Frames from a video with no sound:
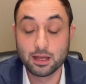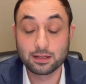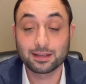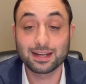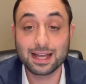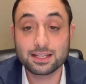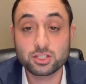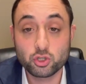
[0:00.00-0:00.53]
Can
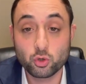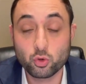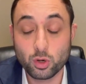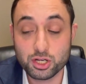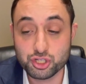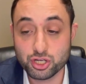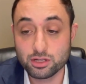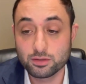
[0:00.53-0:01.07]
I ask you a
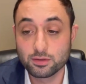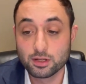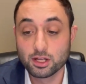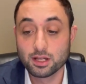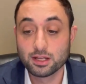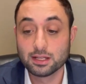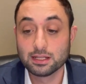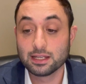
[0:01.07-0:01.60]
question?
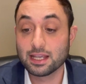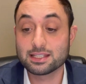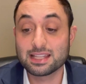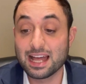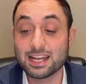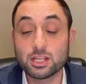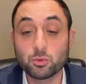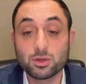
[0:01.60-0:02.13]
Is there
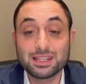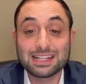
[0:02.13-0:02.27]
anyone